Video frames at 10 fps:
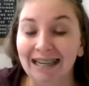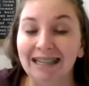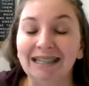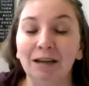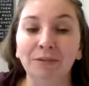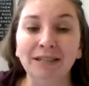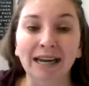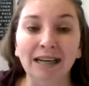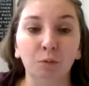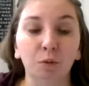Some
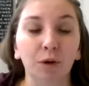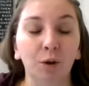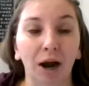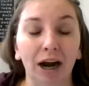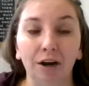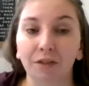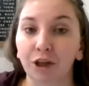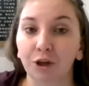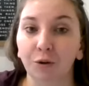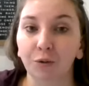states will require that
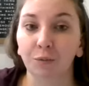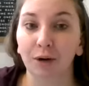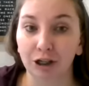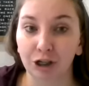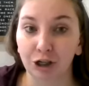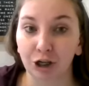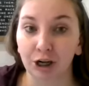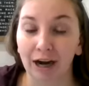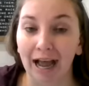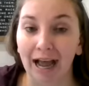you
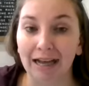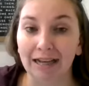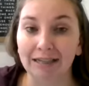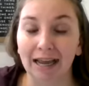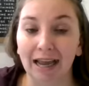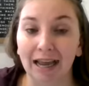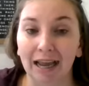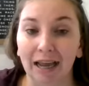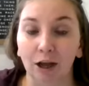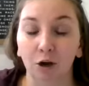register as
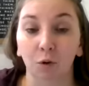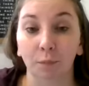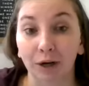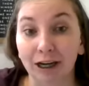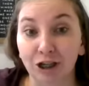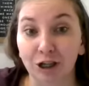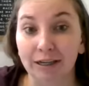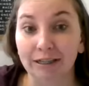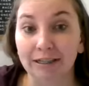a corporation.